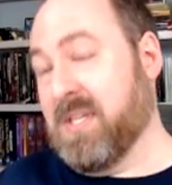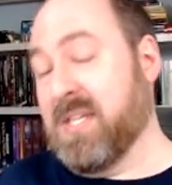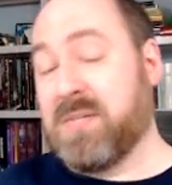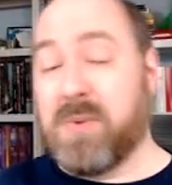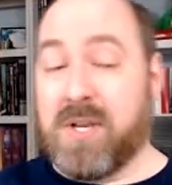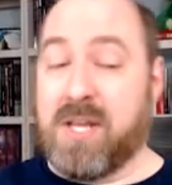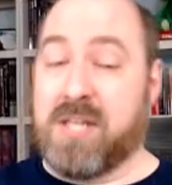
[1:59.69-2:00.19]

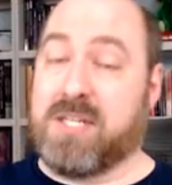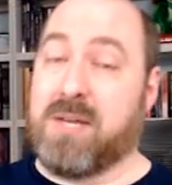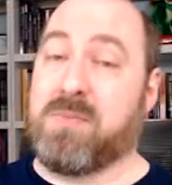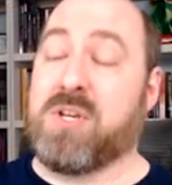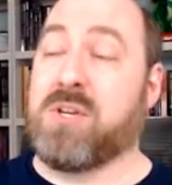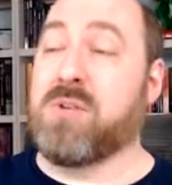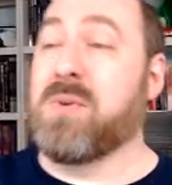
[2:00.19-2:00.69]
This one, it's up
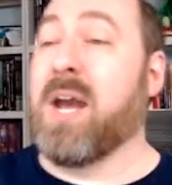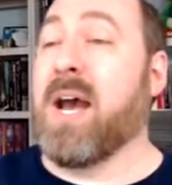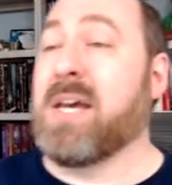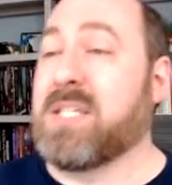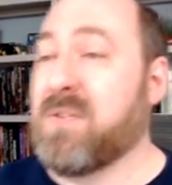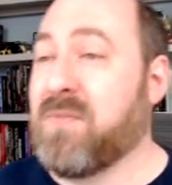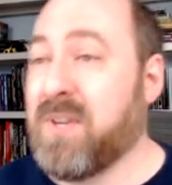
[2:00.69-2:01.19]
to you
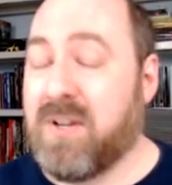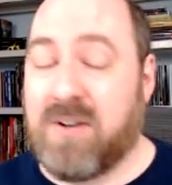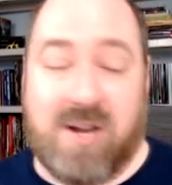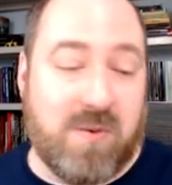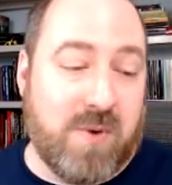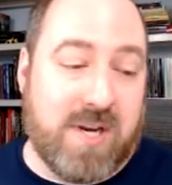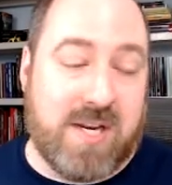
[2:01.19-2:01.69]
guys to figure
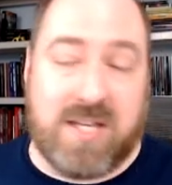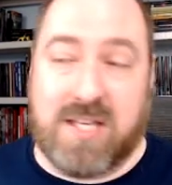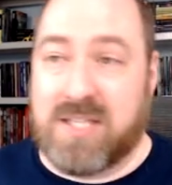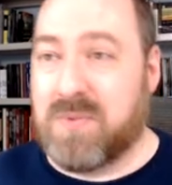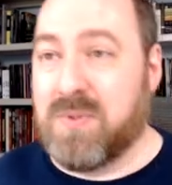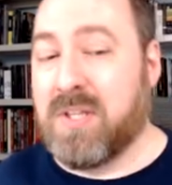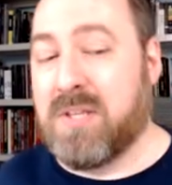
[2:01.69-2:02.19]
out what any of
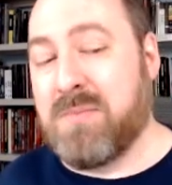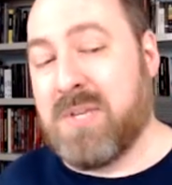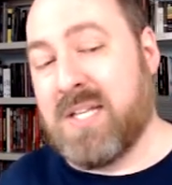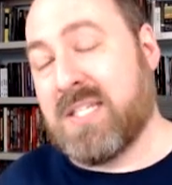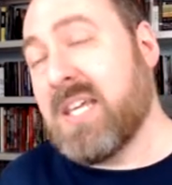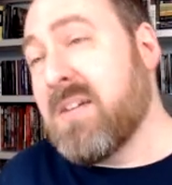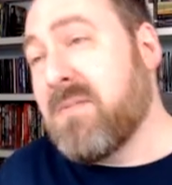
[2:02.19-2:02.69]
this really
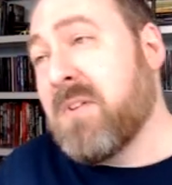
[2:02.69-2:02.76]
means, if